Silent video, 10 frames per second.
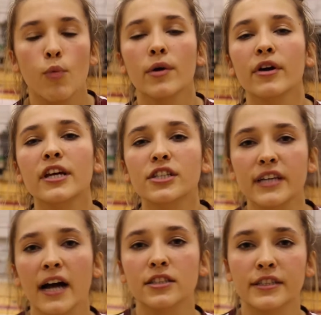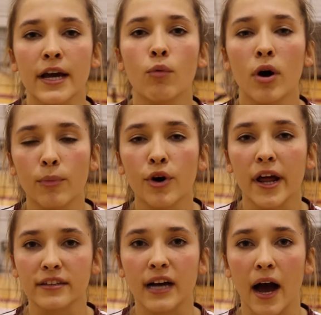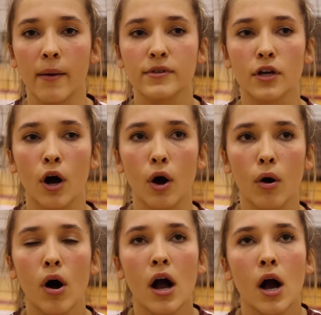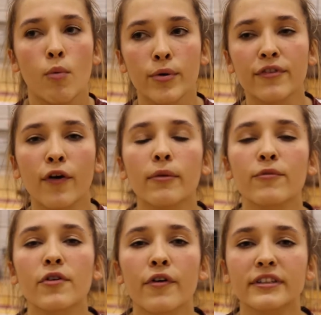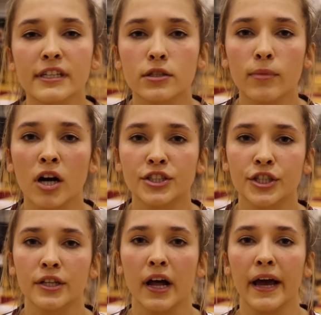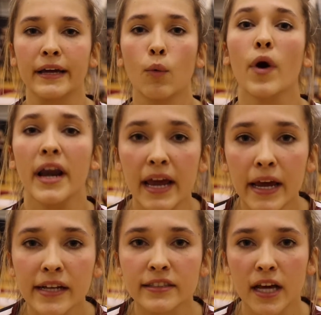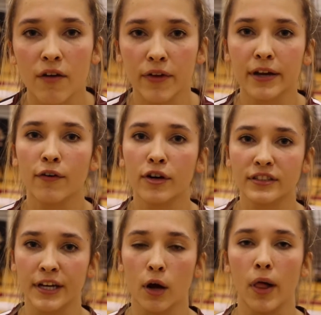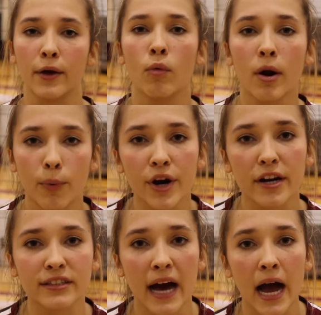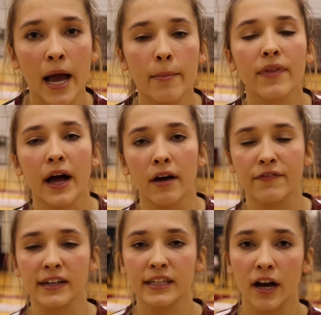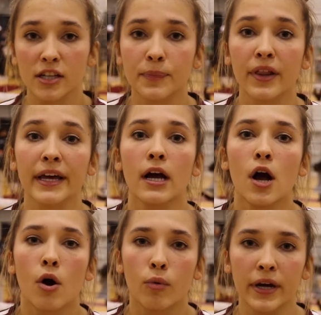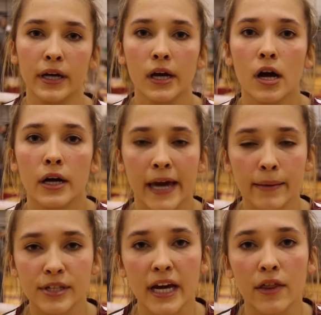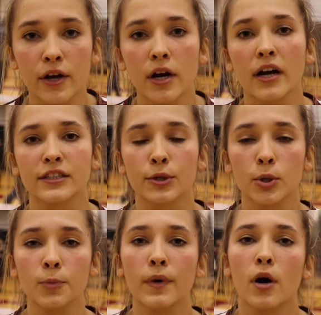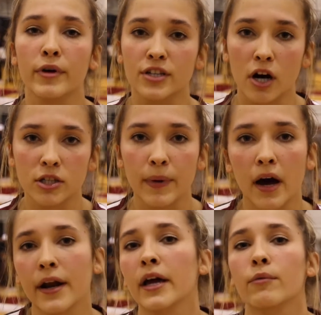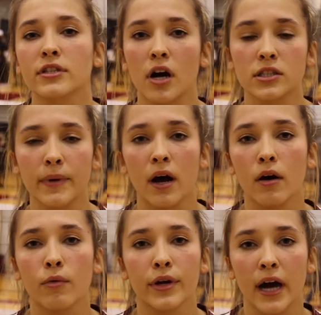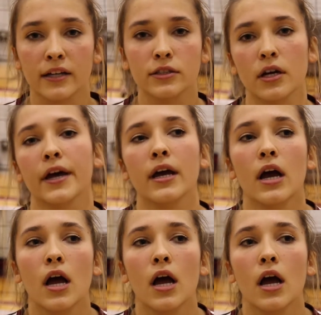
We really just had to take one point at a time. So we were, we were focusing too much on like winning instead of like focusing on like one point at a time and that affected us but like we came together as a group we talked about it we talked about we had to like